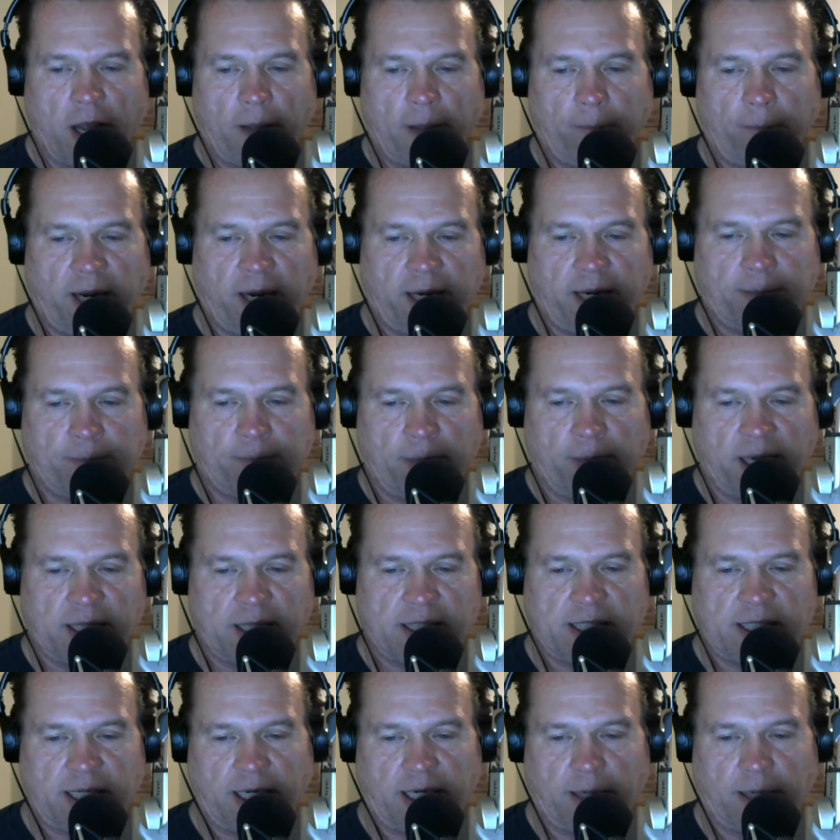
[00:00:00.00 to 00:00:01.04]
made
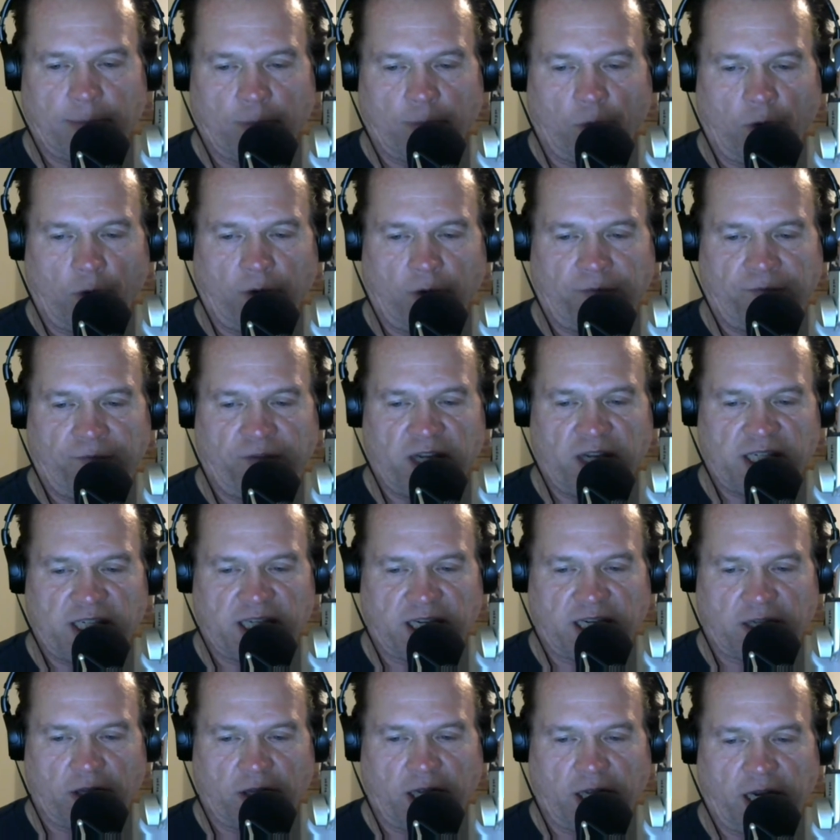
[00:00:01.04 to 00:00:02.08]
men seem more
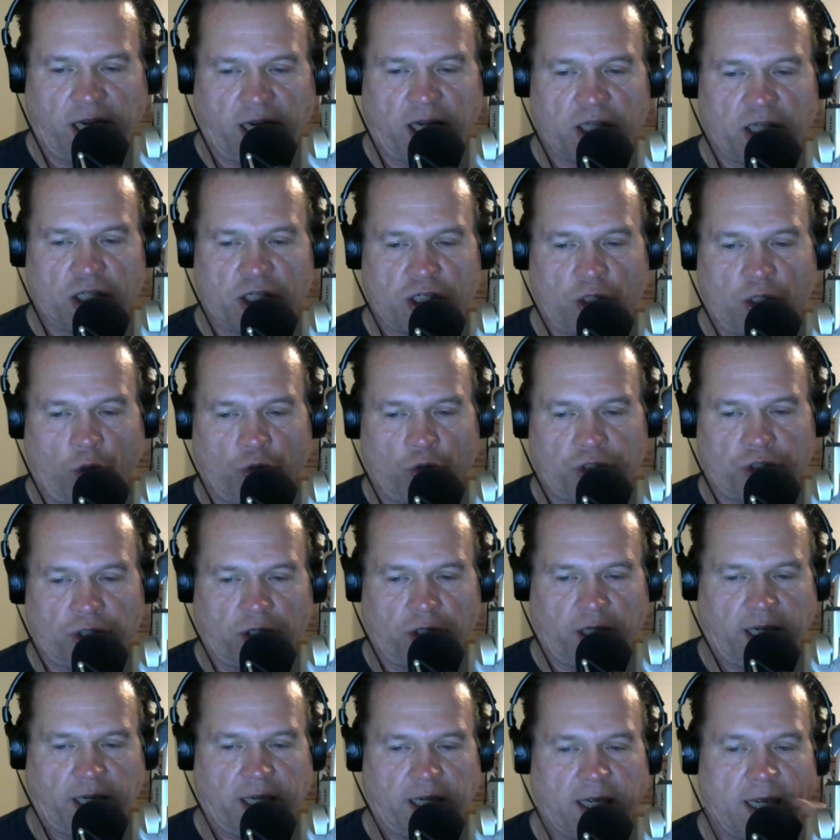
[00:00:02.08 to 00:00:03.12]
physically and
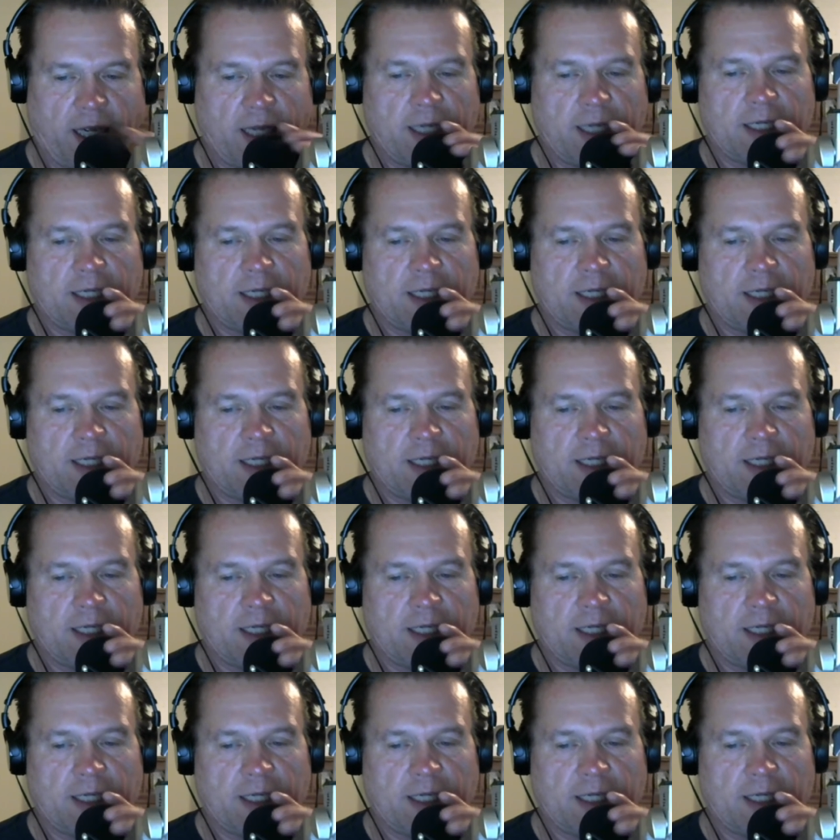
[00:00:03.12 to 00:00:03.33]
socially